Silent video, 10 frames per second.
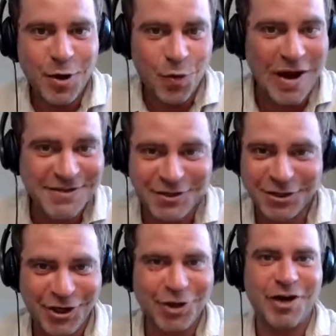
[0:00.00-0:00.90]

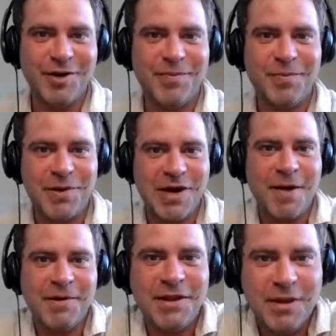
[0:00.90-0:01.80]
Western Europe,
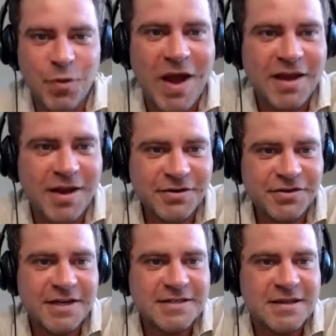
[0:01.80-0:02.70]
predominantly white countries,